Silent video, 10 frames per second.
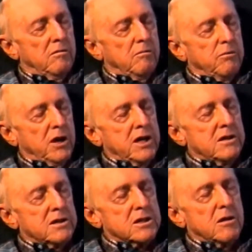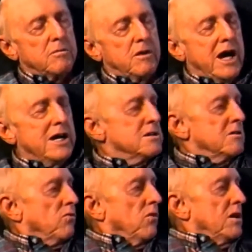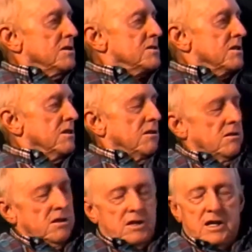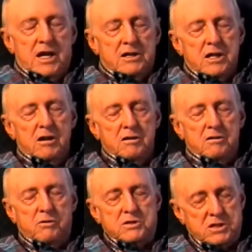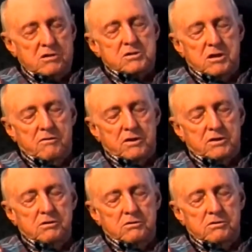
play this up as it was, you know, and tell you the results of it too.